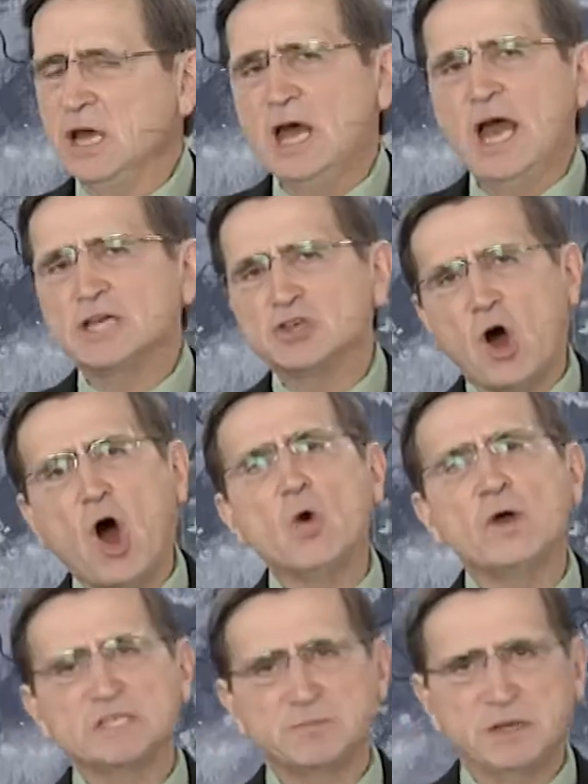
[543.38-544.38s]
has
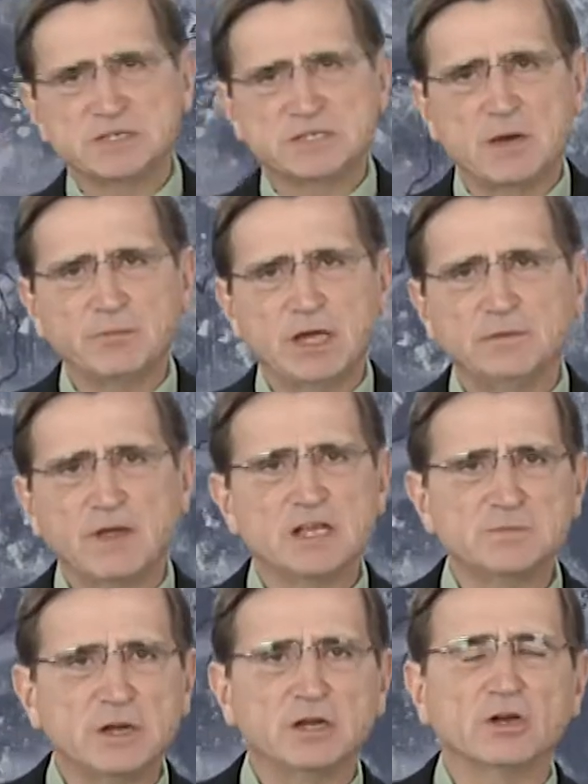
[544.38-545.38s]
always been something that
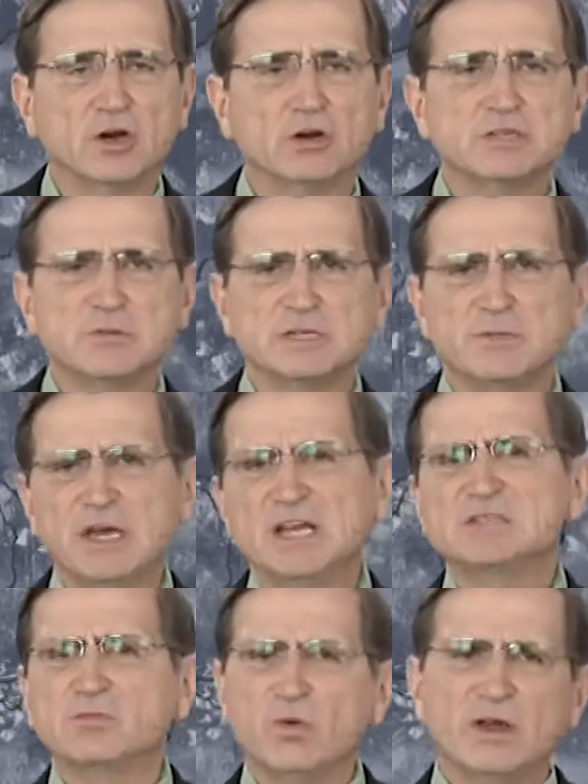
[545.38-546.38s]
has been an encouragement to me.
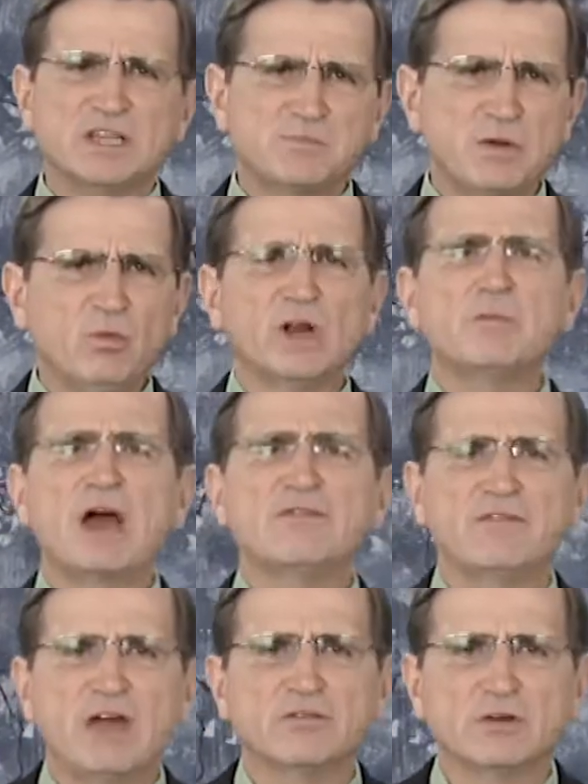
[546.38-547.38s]
It's been one of my
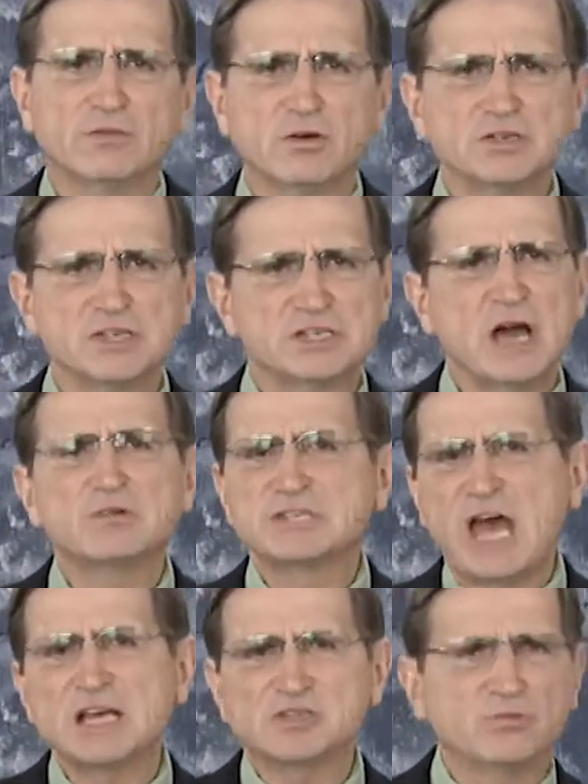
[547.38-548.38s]
favorite verses. I was
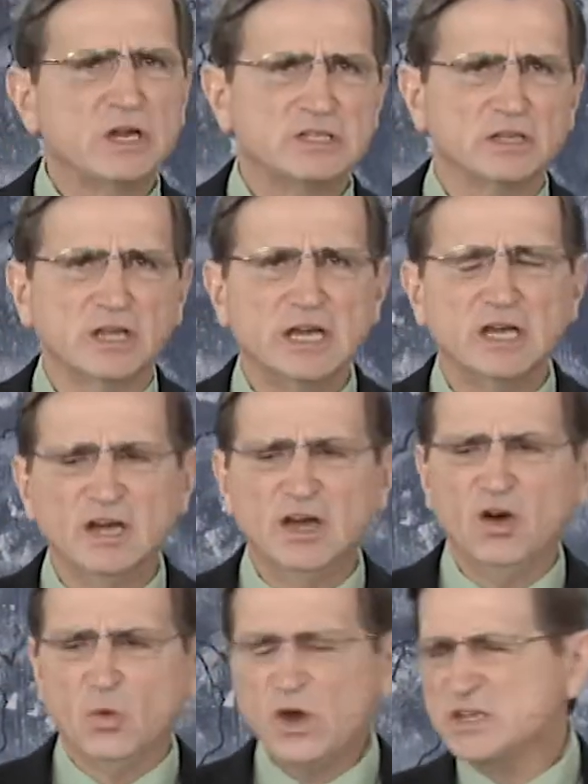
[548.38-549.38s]
asked recently,
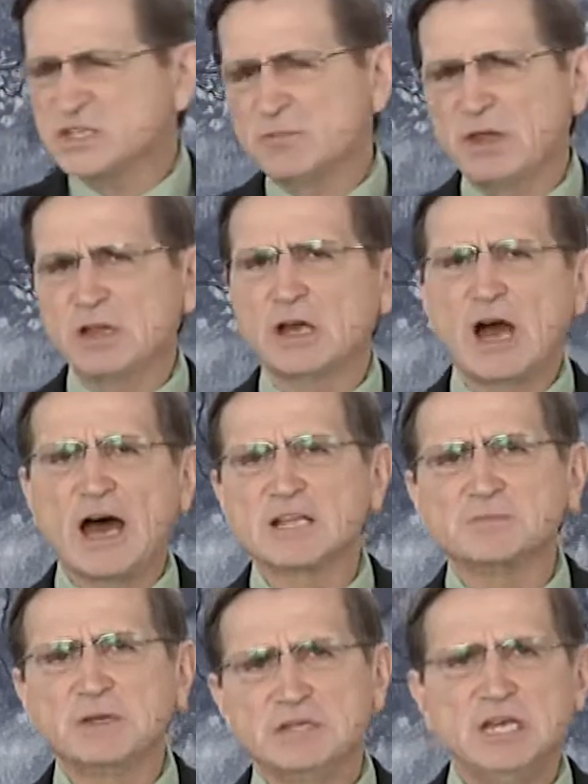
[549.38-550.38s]
what is something that God
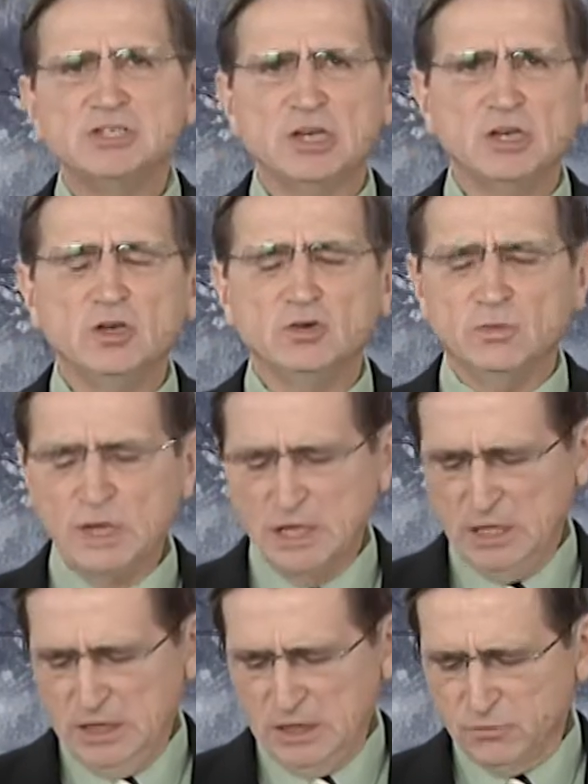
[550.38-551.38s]
has been teaching you
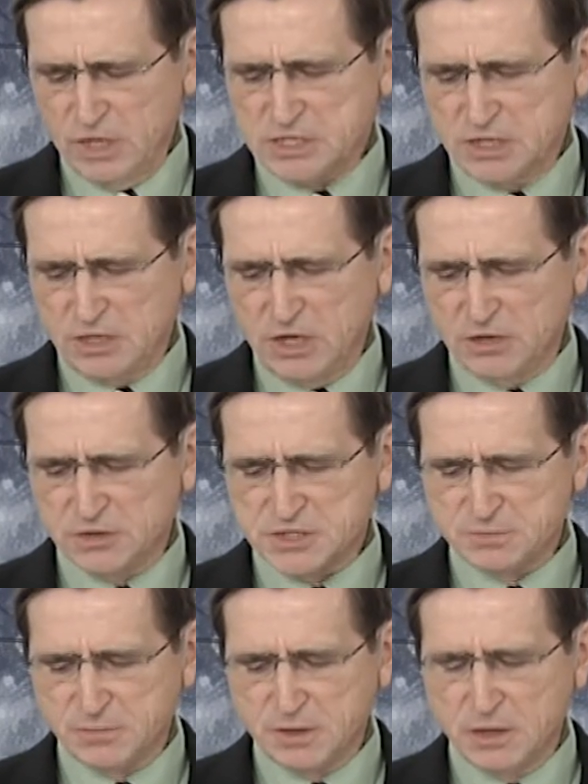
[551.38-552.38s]
in recent
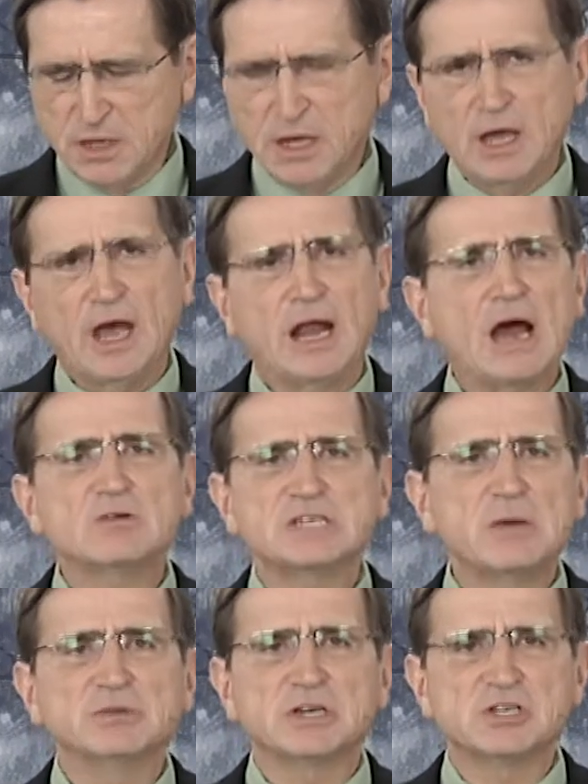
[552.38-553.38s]
years? And I was
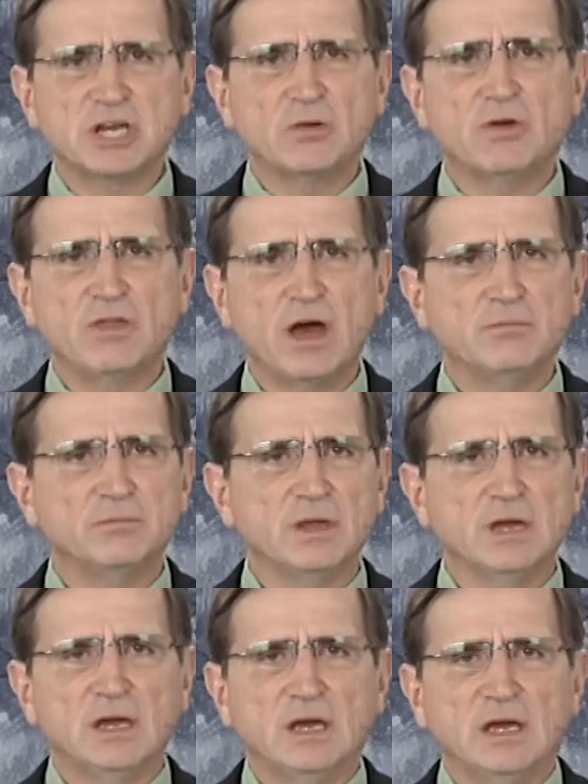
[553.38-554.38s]
able to share with them,
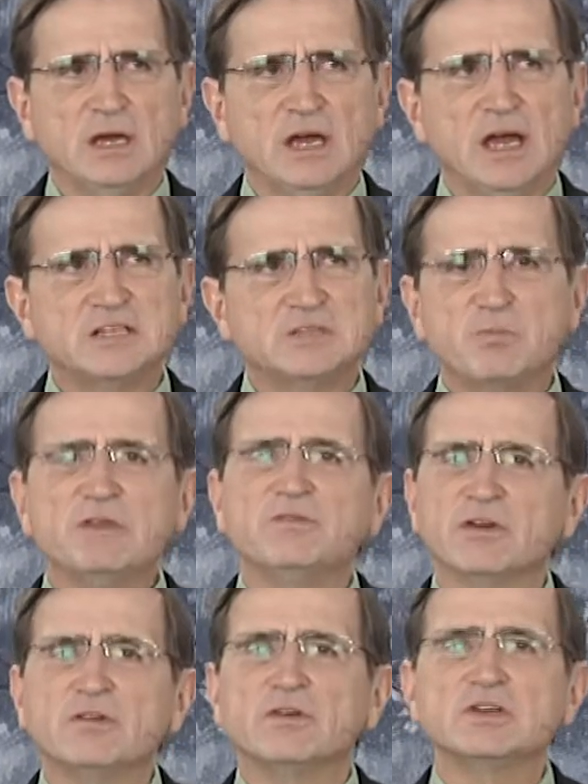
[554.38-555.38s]
it's been
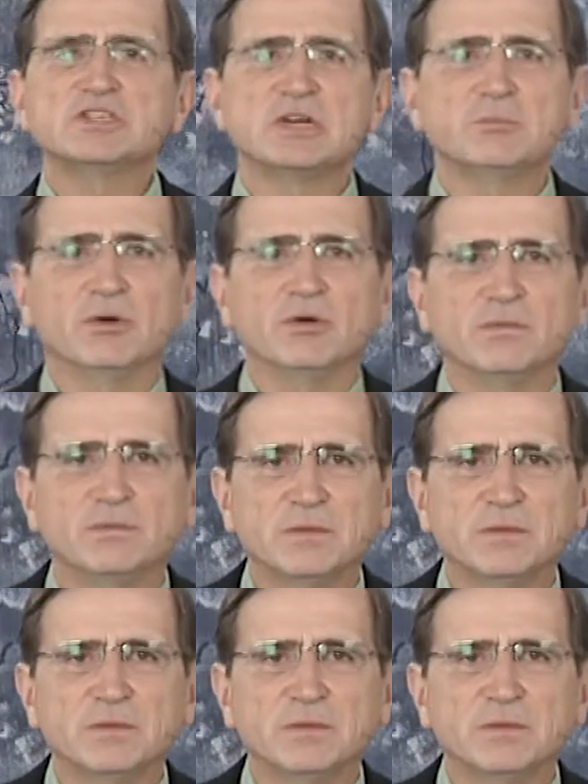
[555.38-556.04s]
very, very simple.